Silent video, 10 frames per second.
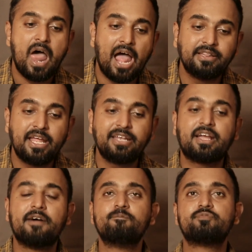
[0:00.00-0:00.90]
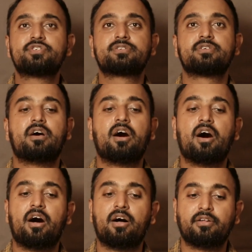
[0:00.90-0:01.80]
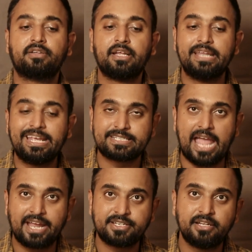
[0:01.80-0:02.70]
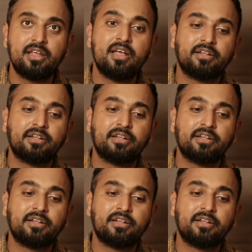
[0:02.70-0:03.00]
And then comes the next action.